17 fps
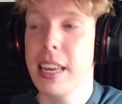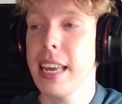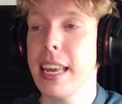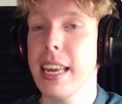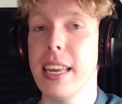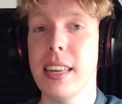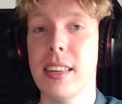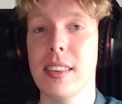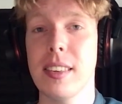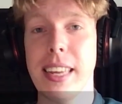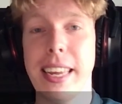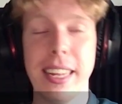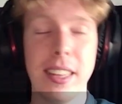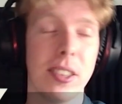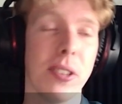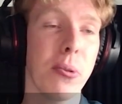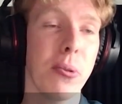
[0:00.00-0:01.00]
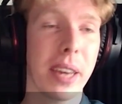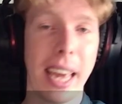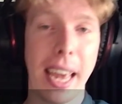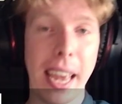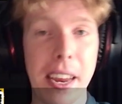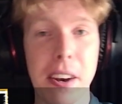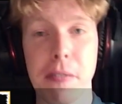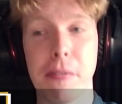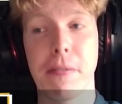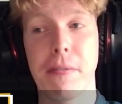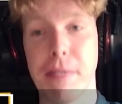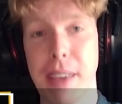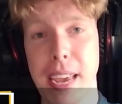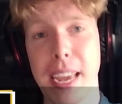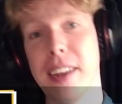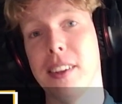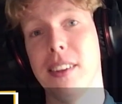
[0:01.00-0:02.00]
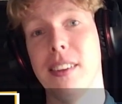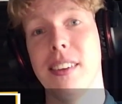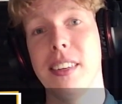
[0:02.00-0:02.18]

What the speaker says: is it's okay to fail.